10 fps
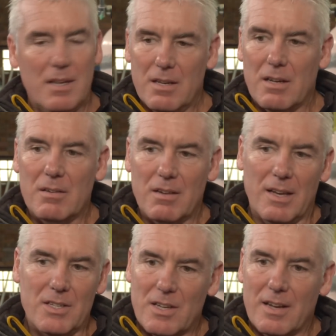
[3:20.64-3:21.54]
you know,
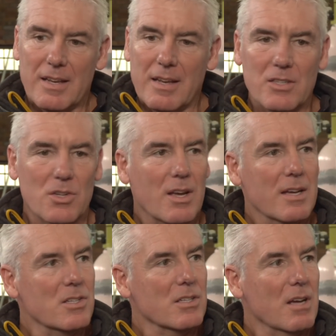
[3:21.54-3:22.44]
escalating
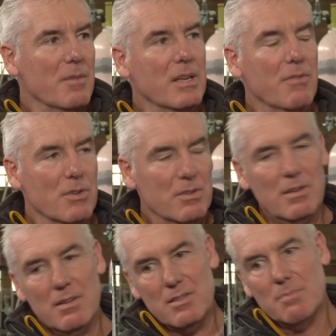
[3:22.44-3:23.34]
education. I mean, if you,
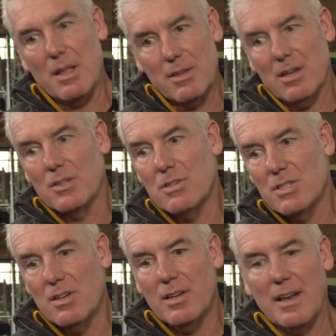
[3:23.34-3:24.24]
some other
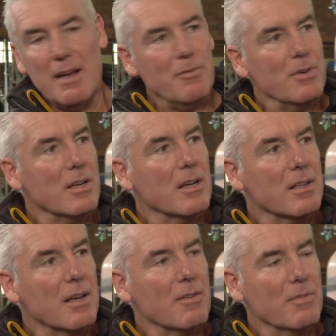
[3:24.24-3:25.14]
countries, certainly in Africa,
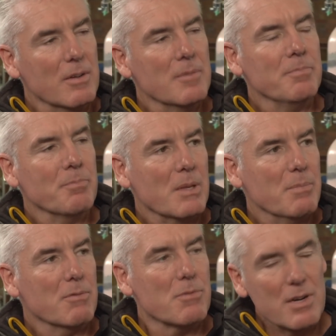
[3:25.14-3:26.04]
they've
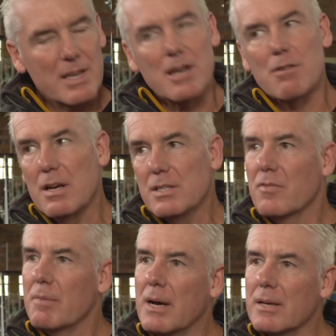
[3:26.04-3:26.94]
been really
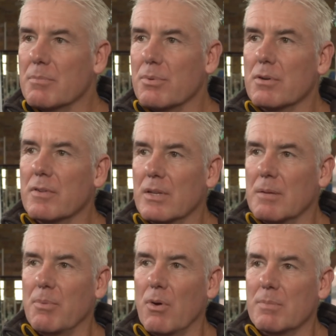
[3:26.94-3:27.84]
aggressive about improving
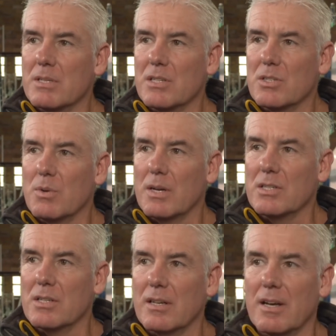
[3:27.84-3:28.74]
the employment
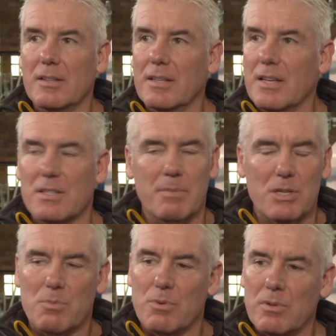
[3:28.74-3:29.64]
situation. And I think that's a
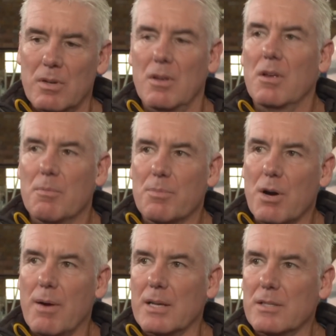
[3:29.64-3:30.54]
much more
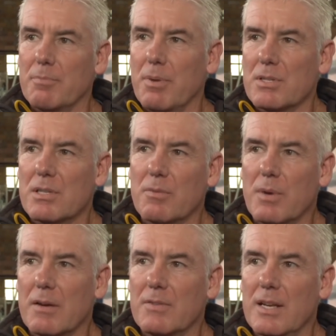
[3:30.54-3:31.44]
proactive, positive
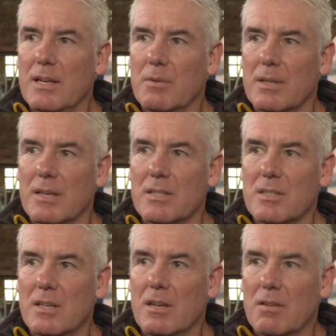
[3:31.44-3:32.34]
way of dealing with
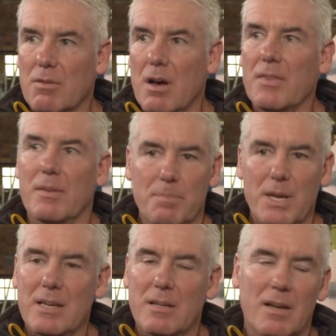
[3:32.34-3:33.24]
this, rather than
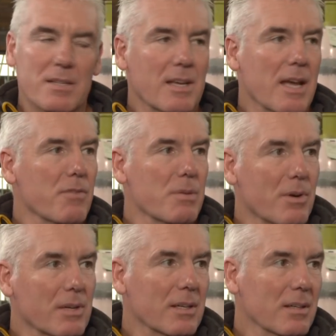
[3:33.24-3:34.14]
penalizing
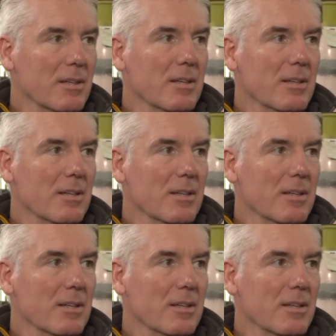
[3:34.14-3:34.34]
everybody.